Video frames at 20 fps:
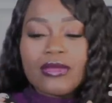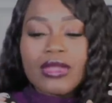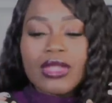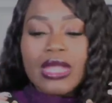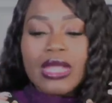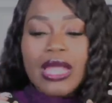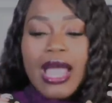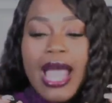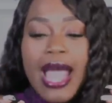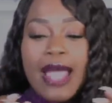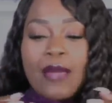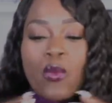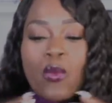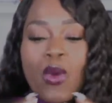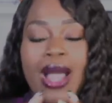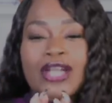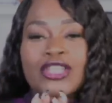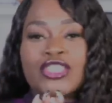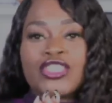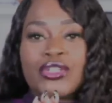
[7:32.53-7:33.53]
I
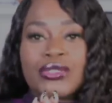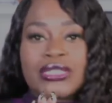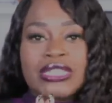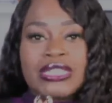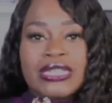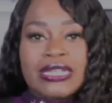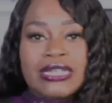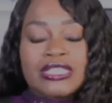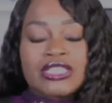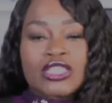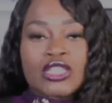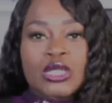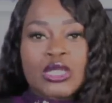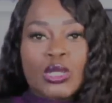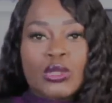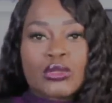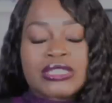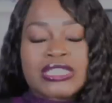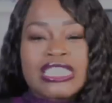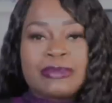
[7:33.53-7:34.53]
watch her kids
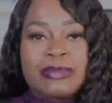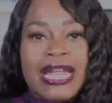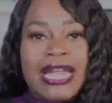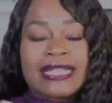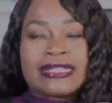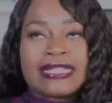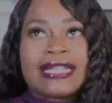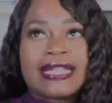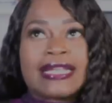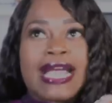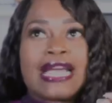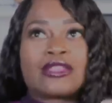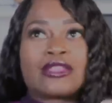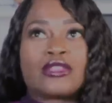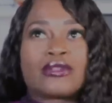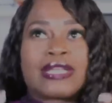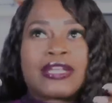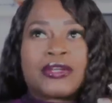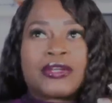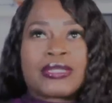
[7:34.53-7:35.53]
closely, but I think I look
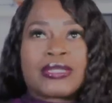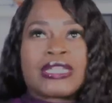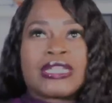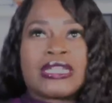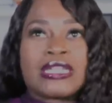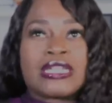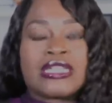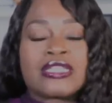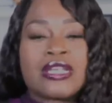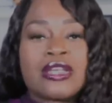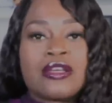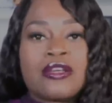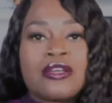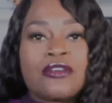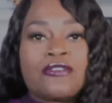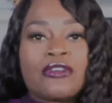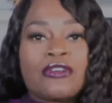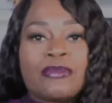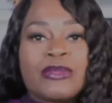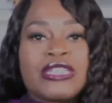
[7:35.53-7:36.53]
at her kids
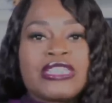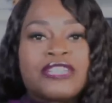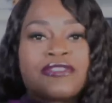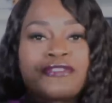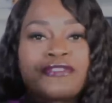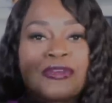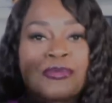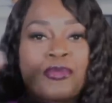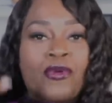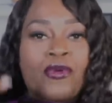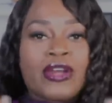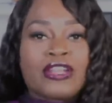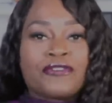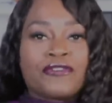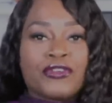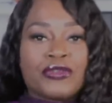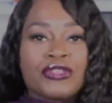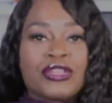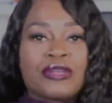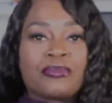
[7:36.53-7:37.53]
from a different point of
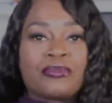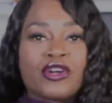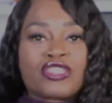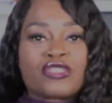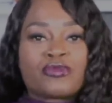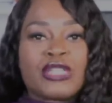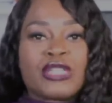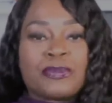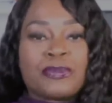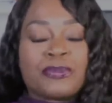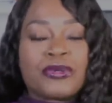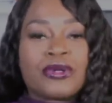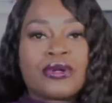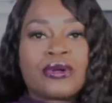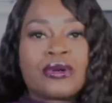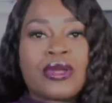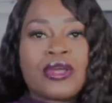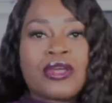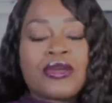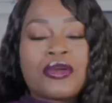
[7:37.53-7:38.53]
view than most
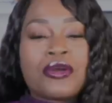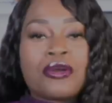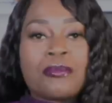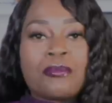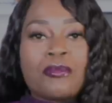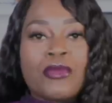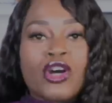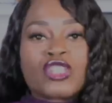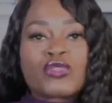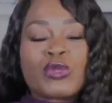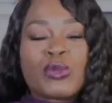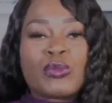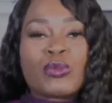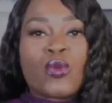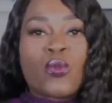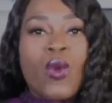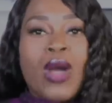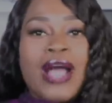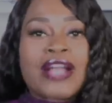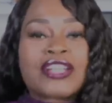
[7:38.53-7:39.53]
people. Most people
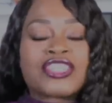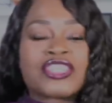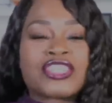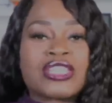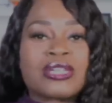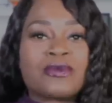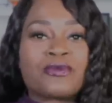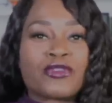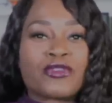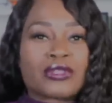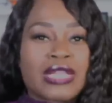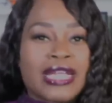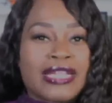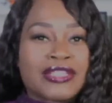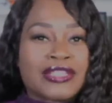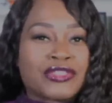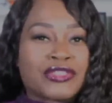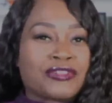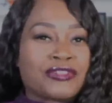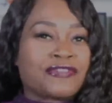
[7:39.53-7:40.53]
watch them for
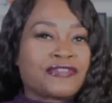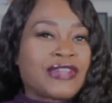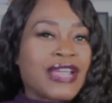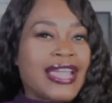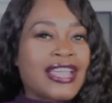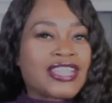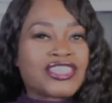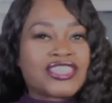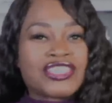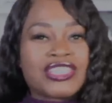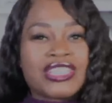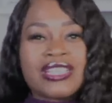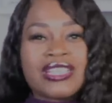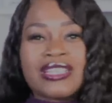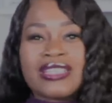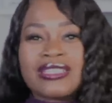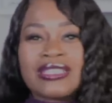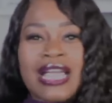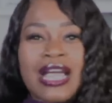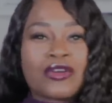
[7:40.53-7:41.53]
like their
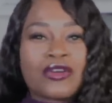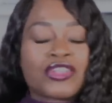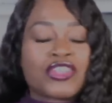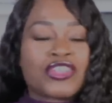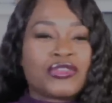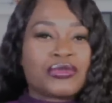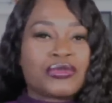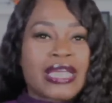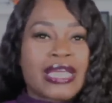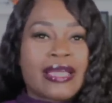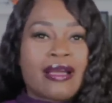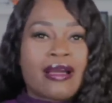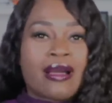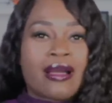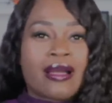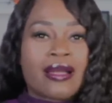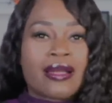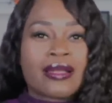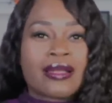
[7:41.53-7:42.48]
fashion, how cute they are.